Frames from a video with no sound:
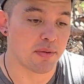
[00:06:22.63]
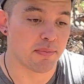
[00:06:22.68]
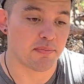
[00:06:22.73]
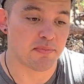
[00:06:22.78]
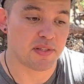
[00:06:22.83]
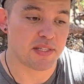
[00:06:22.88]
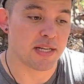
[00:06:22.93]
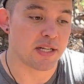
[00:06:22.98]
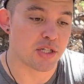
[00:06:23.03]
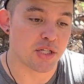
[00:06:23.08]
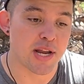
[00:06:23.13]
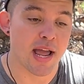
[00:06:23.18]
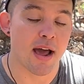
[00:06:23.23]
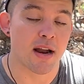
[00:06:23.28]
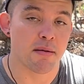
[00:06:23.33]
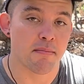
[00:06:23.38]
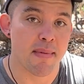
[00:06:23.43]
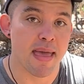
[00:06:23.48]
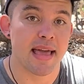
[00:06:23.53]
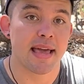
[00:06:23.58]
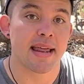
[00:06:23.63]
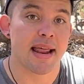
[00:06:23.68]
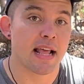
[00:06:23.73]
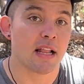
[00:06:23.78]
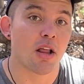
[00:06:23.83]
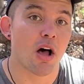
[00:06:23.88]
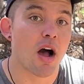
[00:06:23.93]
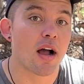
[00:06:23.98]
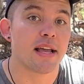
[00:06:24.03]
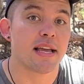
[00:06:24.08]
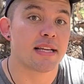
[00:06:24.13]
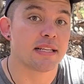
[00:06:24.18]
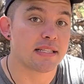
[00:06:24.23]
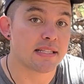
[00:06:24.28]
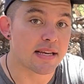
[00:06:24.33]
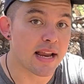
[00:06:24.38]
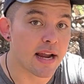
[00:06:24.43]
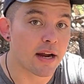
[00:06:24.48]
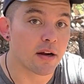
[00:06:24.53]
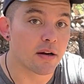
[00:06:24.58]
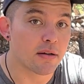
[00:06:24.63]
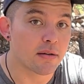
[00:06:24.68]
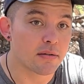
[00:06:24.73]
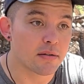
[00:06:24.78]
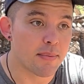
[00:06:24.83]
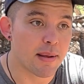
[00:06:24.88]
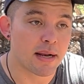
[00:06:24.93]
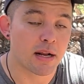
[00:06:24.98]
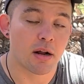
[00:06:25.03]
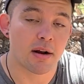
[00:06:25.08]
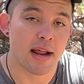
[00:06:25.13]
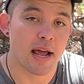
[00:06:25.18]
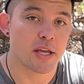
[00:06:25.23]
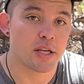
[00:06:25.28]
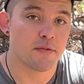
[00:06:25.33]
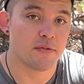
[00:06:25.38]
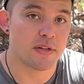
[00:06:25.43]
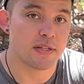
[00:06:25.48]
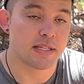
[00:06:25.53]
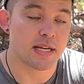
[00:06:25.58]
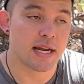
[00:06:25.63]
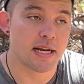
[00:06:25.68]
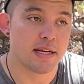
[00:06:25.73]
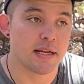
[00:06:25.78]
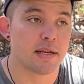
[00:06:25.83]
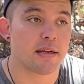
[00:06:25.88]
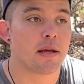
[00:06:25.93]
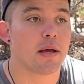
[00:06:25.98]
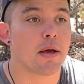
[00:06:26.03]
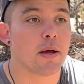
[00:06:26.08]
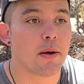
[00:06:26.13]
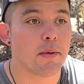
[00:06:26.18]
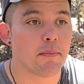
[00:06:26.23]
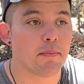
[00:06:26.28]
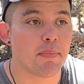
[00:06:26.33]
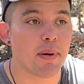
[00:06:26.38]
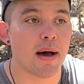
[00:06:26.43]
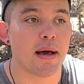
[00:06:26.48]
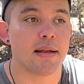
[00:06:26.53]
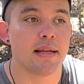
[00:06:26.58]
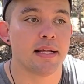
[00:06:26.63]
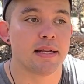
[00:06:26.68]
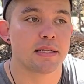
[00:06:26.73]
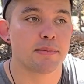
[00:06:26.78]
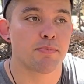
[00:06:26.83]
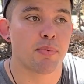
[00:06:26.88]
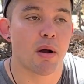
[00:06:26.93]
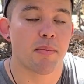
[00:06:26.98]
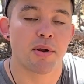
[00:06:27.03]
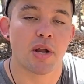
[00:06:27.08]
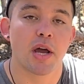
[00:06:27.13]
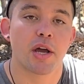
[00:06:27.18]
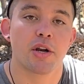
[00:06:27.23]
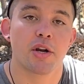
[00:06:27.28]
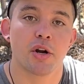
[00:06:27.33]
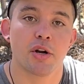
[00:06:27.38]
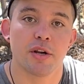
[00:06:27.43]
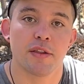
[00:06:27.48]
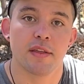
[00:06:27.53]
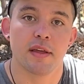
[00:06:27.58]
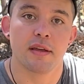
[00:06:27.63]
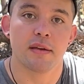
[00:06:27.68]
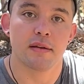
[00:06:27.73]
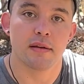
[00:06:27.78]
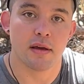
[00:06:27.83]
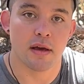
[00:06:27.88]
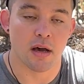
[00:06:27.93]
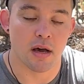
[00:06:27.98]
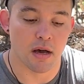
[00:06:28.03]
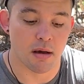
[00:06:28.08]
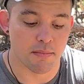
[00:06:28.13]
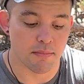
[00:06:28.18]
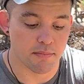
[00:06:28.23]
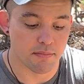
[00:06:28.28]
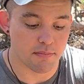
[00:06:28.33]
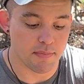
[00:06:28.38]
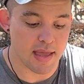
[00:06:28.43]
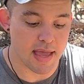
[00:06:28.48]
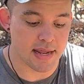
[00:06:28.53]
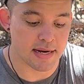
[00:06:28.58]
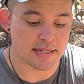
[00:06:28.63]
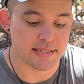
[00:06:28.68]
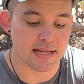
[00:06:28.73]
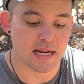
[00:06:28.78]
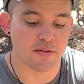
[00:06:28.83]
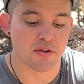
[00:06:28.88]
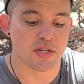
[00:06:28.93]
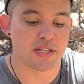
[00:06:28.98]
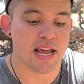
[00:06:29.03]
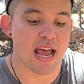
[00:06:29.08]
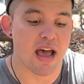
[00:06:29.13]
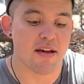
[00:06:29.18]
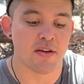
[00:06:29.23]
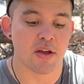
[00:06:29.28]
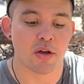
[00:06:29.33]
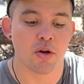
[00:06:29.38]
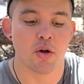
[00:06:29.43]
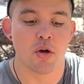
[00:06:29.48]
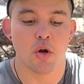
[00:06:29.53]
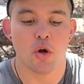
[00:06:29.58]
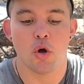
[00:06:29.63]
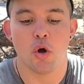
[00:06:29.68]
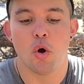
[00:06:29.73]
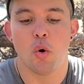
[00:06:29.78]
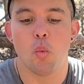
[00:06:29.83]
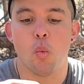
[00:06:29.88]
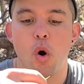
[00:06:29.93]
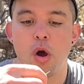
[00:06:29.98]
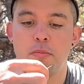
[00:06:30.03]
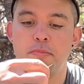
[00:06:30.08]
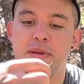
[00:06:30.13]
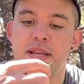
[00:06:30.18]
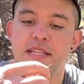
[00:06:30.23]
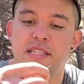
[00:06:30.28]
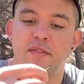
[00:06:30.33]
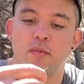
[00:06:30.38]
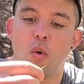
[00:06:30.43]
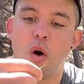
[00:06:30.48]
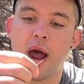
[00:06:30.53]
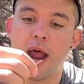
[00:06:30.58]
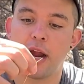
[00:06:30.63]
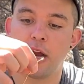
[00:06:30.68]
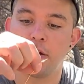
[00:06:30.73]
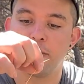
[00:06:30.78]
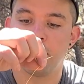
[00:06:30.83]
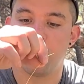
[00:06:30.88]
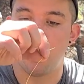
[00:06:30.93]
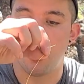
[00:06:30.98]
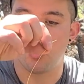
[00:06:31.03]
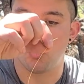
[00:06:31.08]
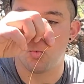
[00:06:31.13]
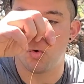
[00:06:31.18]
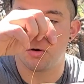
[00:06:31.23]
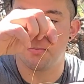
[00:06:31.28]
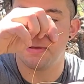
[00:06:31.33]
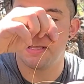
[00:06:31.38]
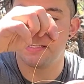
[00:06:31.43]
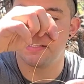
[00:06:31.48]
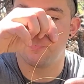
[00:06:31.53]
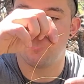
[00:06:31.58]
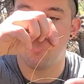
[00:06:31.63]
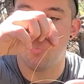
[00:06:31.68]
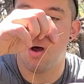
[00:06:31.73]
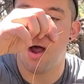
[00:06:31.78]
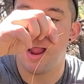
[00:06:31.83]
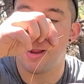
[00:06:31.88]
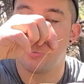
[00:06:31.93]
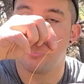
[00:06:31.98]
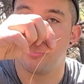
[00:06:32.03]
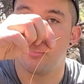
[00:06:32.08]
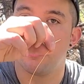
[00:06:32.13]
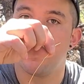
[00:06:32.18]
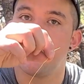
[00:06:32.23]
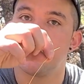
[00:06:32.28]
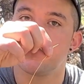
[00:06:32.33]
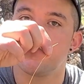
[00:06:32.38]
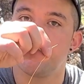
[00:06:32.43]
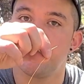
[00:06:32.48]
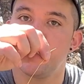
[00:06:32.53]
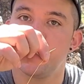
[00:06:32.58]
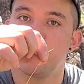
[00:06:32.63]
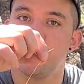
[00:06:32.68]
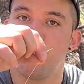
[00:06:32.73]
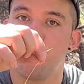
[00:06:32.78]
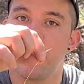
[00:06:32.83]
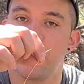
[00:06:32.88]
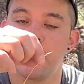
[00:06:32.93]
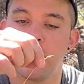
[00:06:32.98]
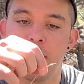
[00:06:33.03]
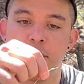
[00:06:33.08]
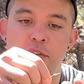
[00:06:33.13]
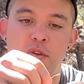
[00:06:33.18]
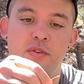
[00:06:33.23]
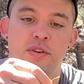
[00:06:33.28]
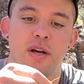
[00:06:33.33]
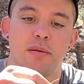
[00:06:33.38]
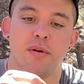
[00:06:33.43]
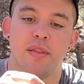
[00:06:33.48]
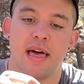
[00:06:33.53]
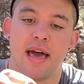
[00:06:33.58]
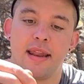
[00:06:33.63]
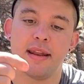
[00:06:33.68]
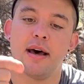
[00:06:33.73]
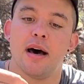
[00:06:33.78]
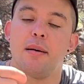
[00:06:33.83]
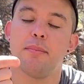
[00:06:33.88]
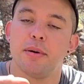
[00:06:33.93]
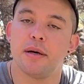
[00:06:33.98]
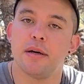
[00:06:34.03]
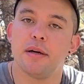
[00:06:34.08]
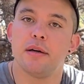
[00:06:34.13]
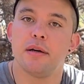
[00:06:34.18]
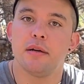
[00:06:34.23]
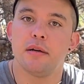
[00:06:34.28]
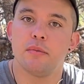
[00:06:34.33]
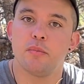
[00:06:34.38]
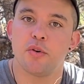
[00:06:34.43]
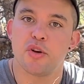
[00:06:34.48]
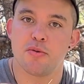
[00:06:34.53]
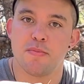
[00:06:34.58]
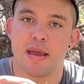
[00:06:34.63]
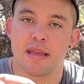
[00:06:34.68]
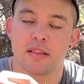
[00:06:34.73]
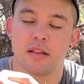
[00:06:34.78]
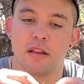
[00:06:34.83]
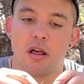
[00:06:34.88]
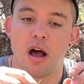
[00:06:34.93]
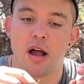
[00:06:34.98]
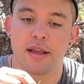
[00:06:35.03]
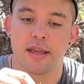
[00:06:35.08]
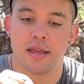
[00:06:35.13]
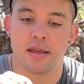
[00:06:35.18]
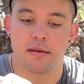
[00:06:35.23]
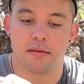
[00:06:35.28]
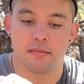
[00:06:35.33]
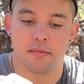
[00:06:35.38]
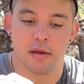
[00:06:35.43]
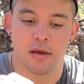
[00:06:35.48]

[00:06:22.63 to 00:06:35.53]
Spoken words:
cinch down and make it a locking snare, depending on how you've designed it, but it's probably not going to hurt anything. And instead of just having one piece of wire on one piece of wire as a pinch point, if you double that up when you make the locking